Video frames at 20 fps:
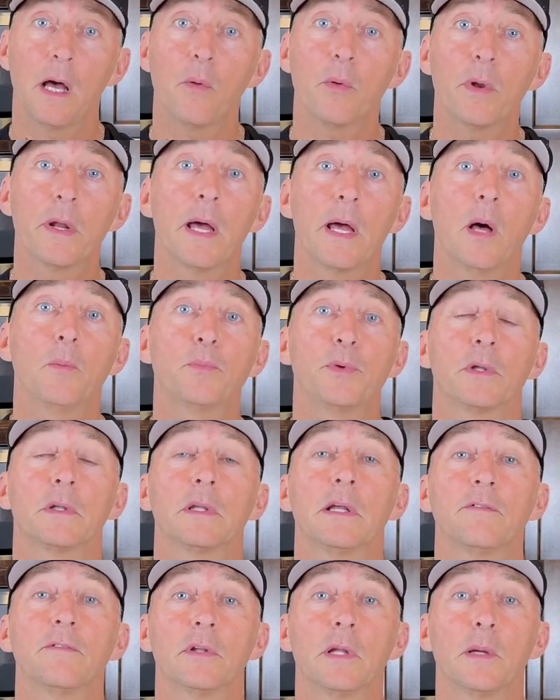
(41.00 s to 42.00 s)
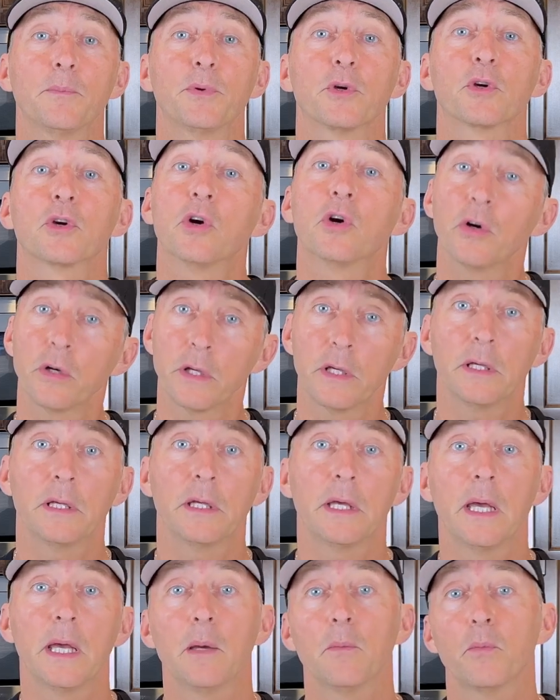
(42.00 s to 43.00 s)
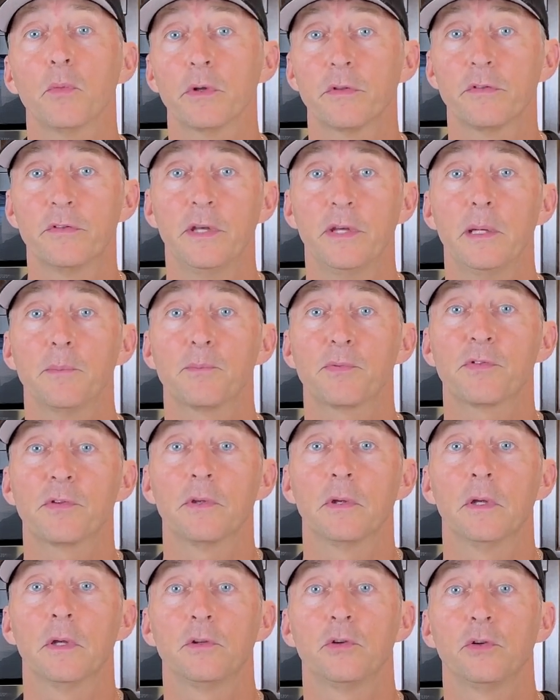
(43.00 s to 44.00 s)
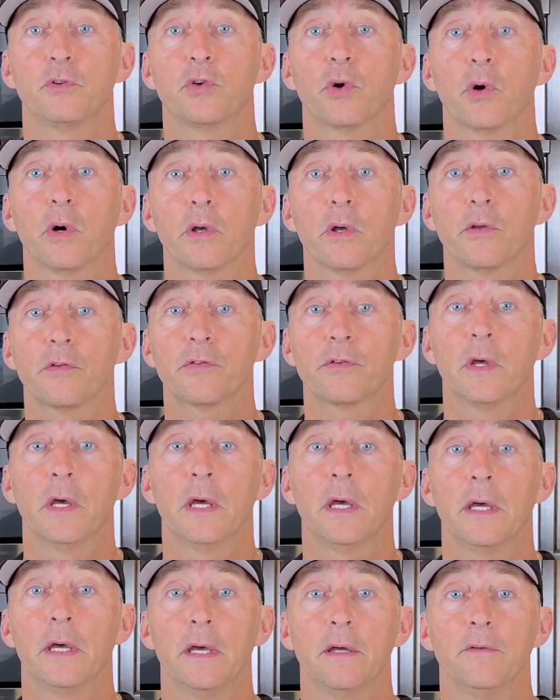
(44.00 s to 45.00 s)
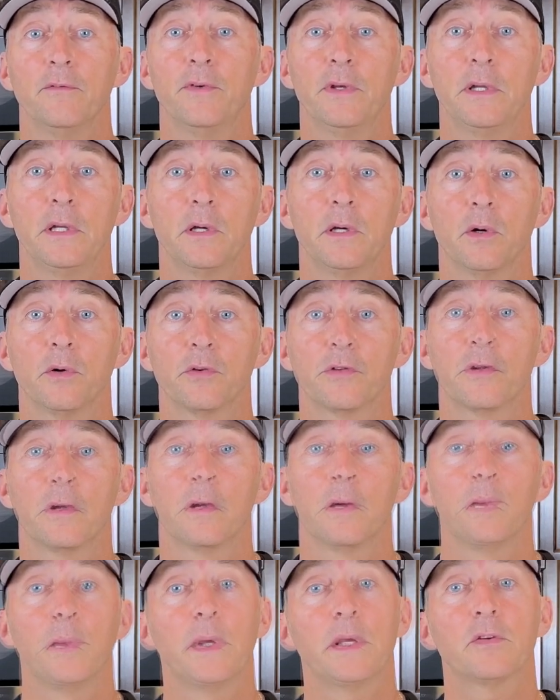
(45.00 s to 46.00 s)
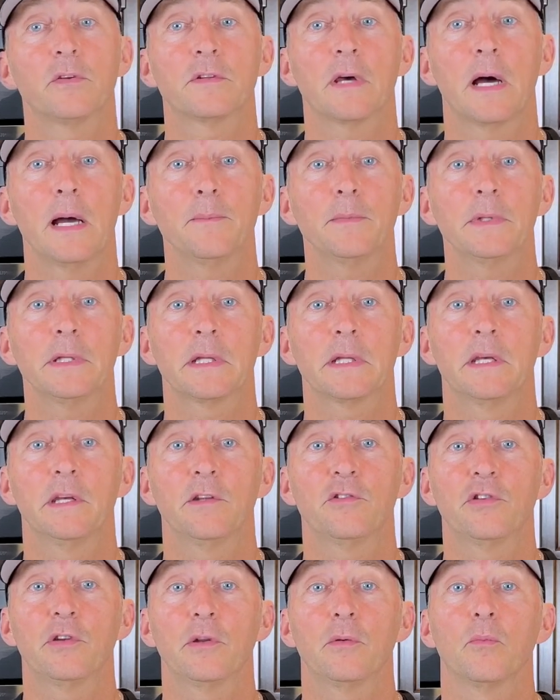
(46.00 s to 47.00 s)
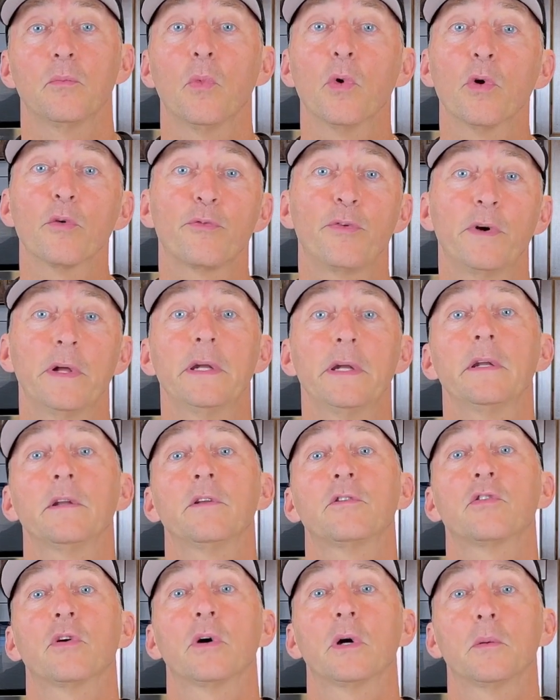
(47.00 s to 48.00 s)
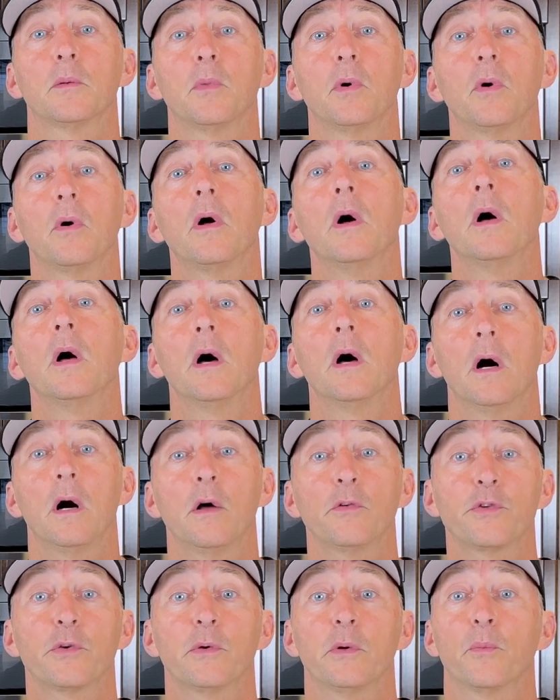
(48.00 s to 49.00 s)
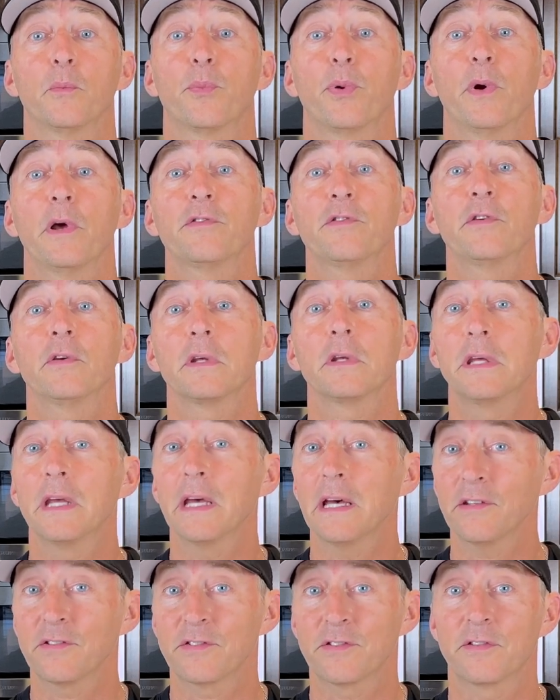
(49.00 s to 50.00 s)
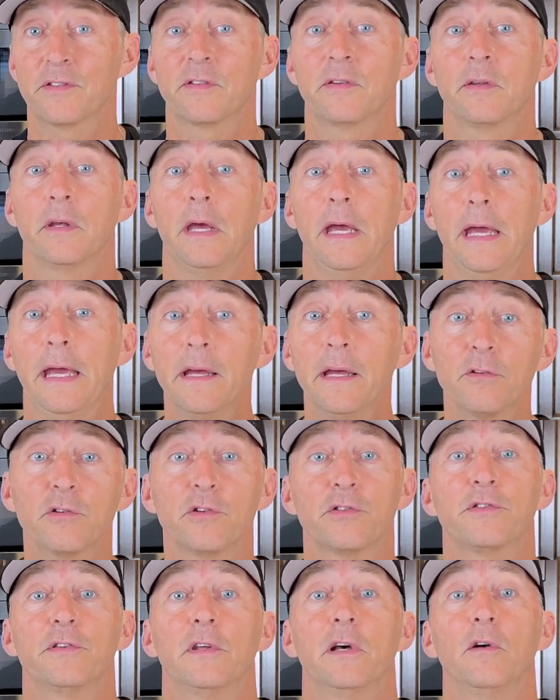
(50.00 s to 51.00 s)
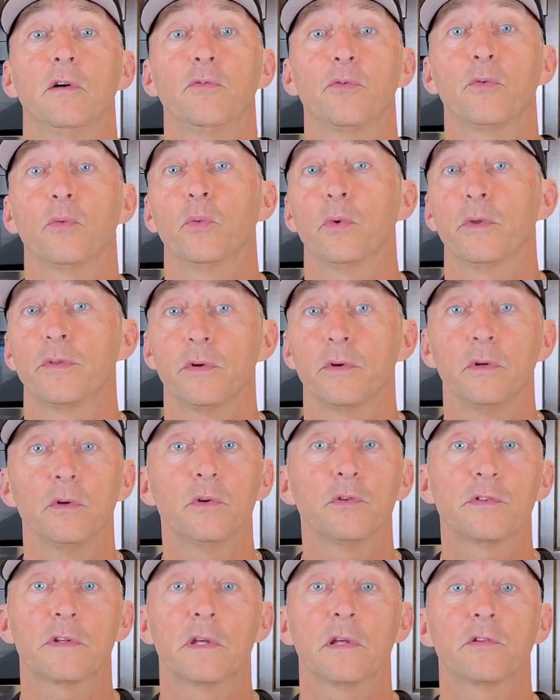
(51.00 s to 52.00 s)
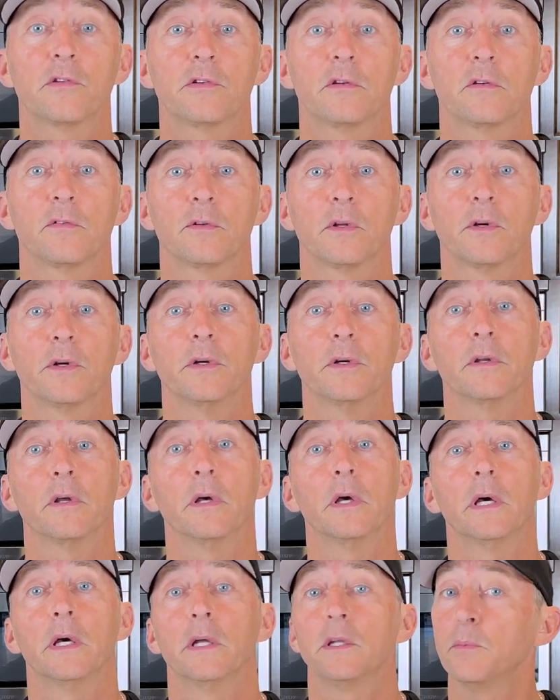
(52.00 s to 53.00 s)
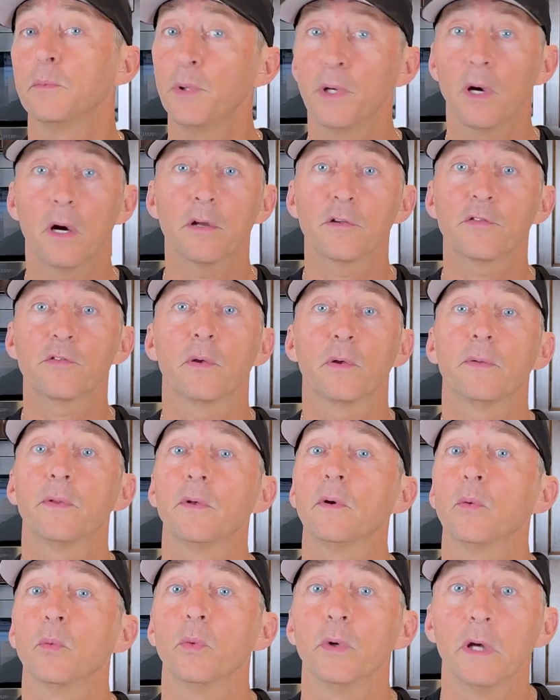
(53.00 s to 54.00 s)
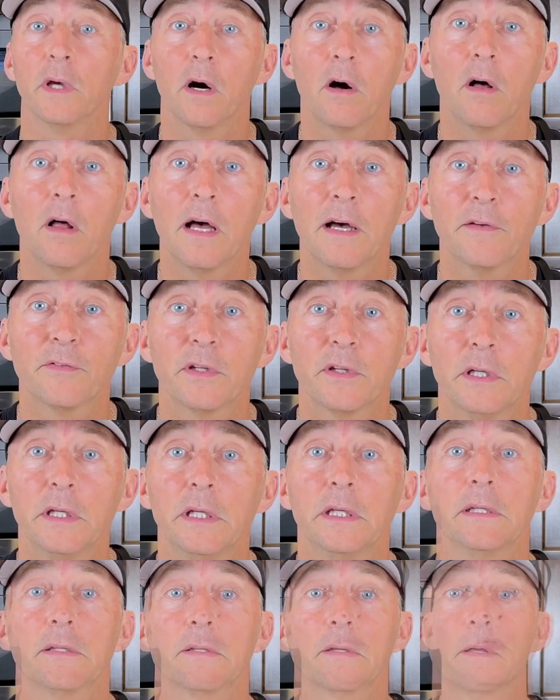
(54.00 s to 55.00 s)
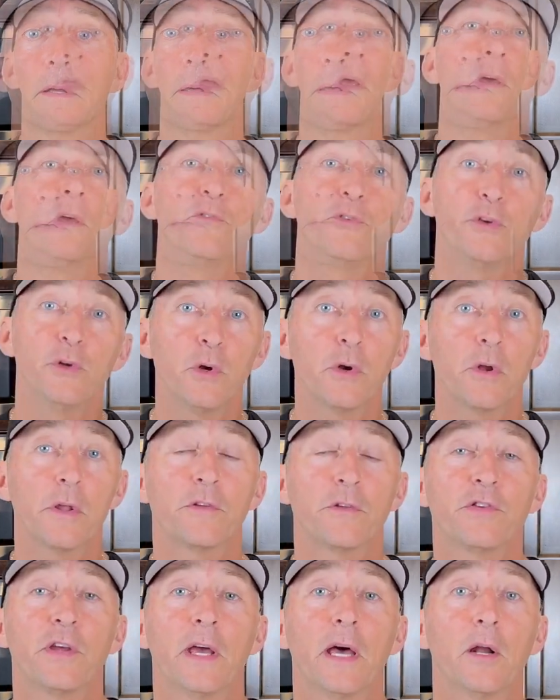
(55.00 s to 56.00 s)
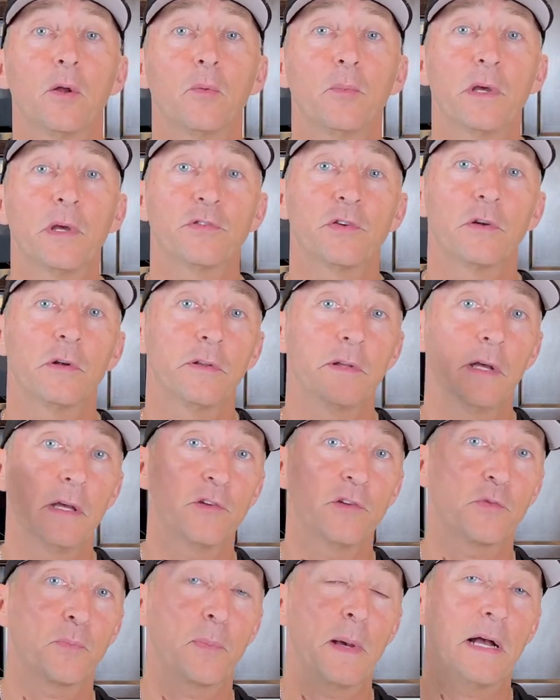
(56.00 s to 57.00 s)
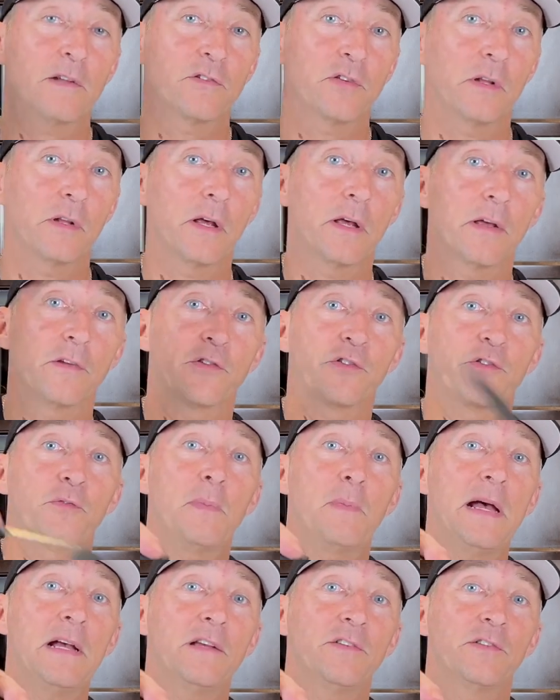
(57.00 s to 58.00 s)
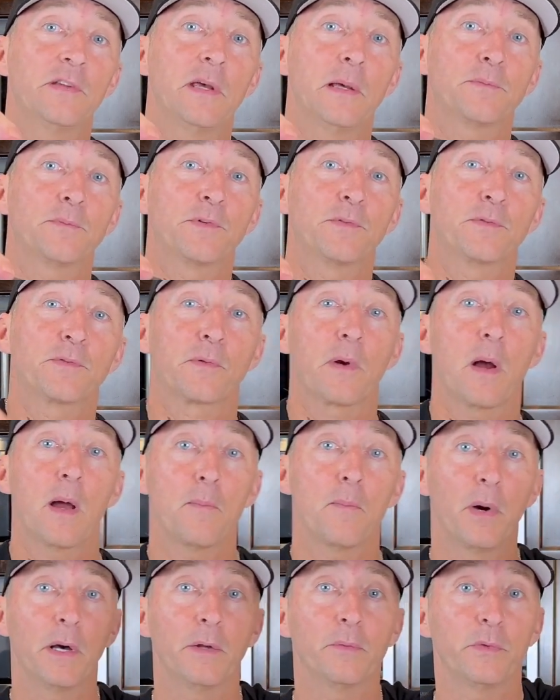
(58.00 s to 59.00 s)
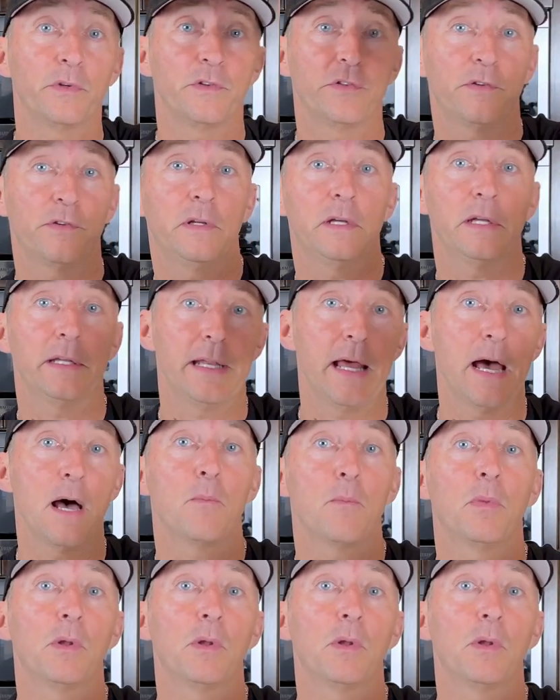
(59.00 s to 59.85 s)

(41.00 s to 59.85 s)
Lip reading: I want to help you level up your cooking game with tips, tutorials, and videos. Make your time in the kitchen more fun and enjoyable. Also, to impress your guests and yourself with your new skills that you've learned. To be honest with you, we all have to eat. If you're new to the channel, make sure to take your spatula, smash that subscribe button when you see it down